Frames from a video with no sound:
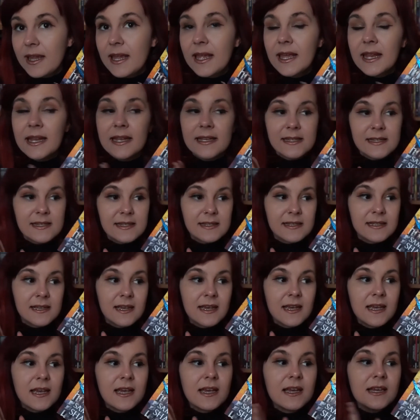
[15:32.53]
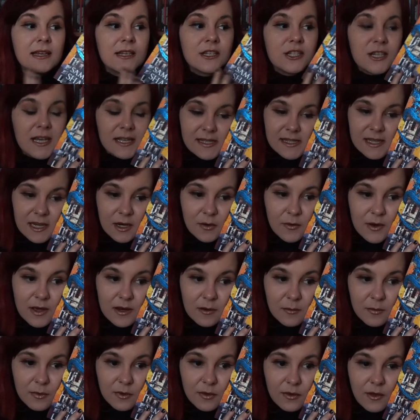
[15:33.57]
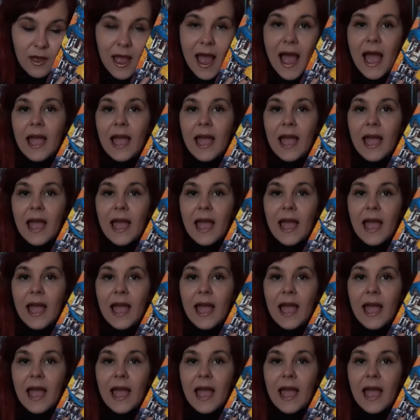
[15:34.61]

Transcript: It is just incredible.